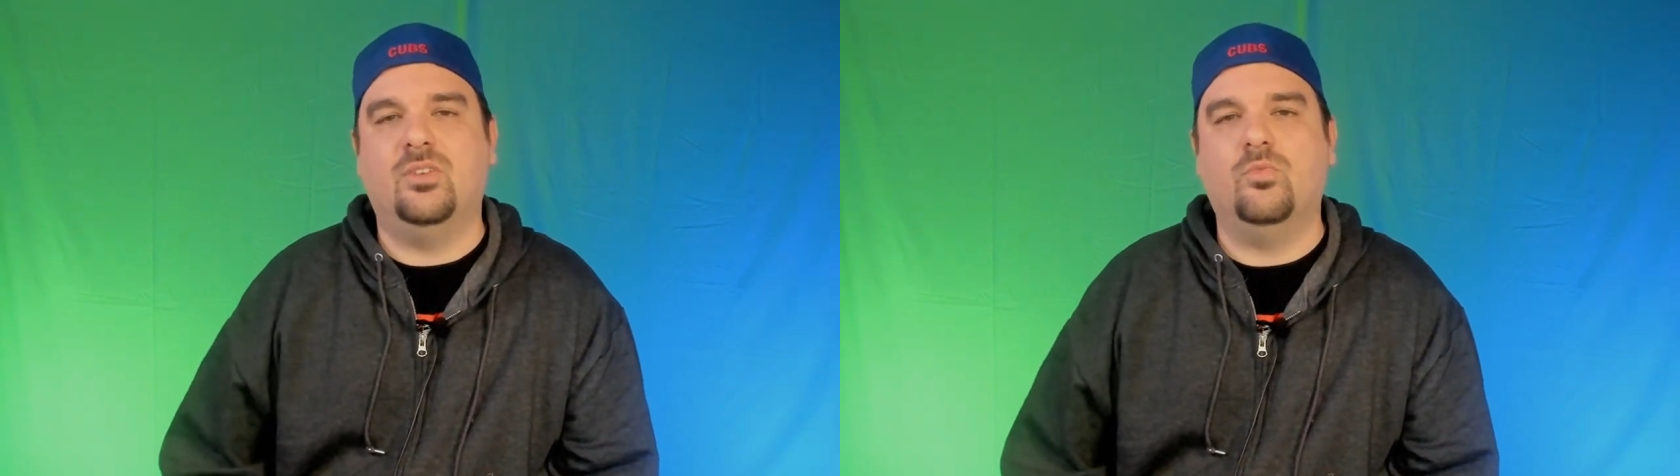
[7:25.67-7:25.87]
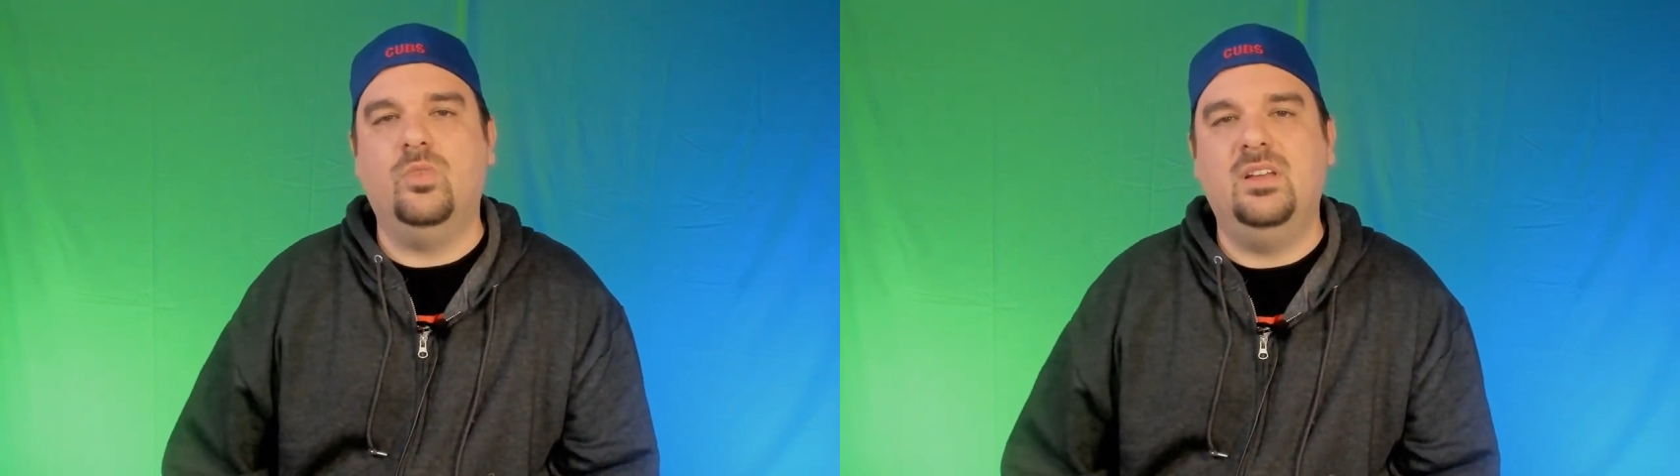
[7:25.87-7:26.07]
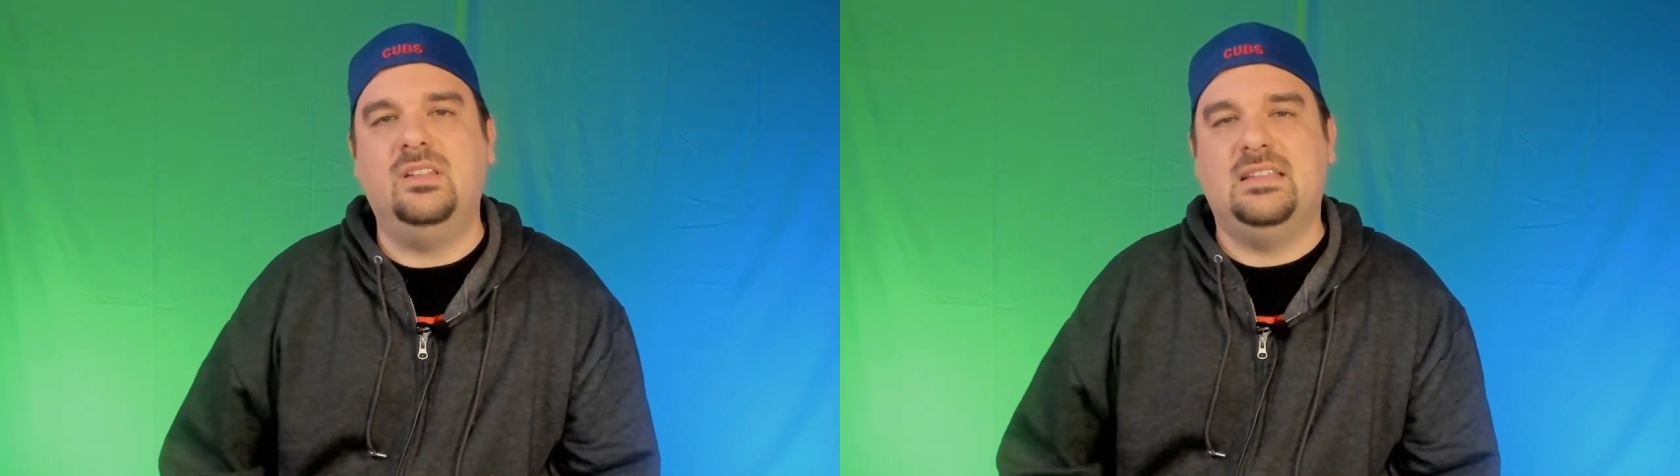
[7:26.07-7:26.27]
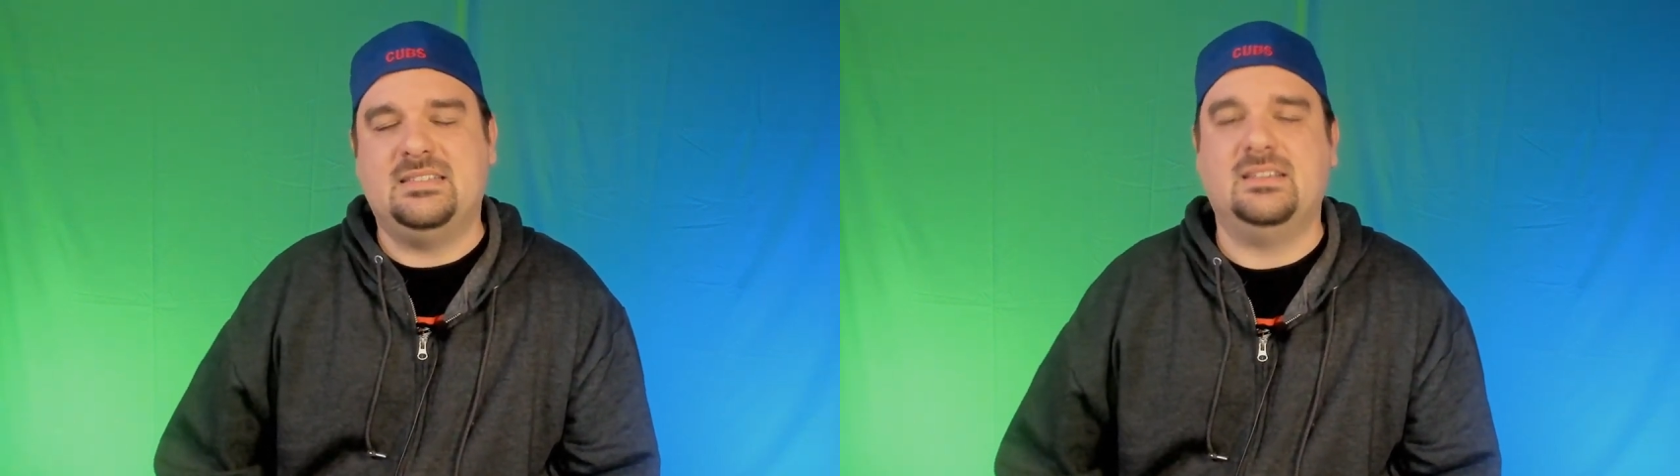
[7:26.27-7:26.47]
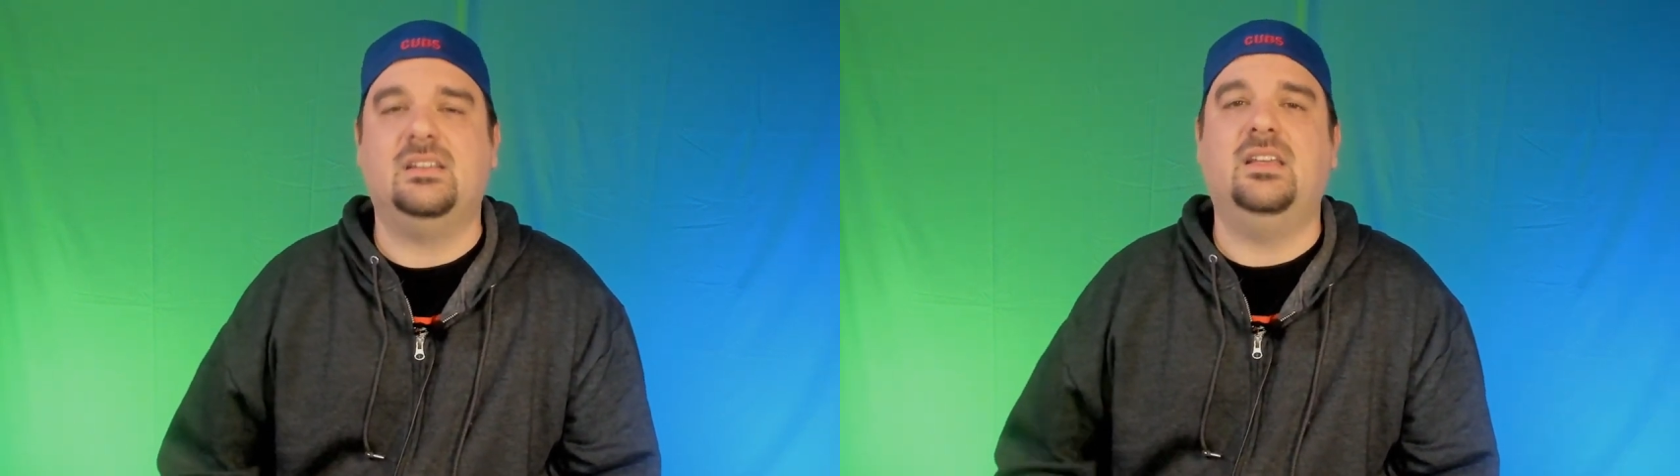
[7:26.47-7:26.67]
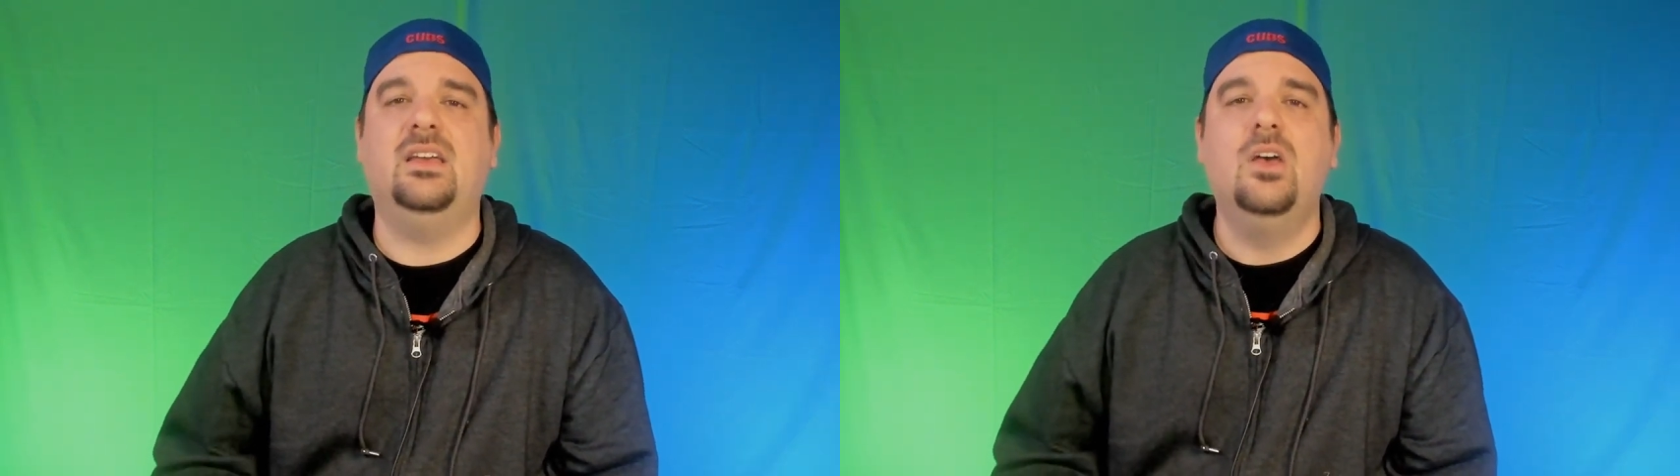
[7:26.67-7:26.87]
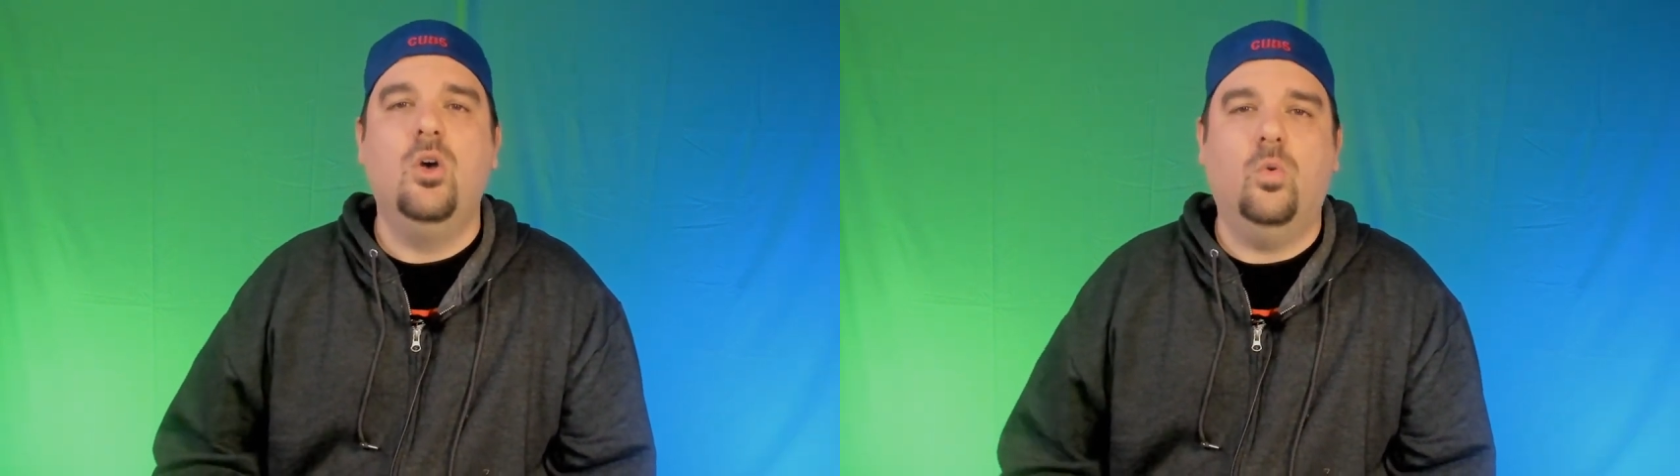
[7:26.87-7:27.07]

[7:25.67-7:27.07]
that can realistically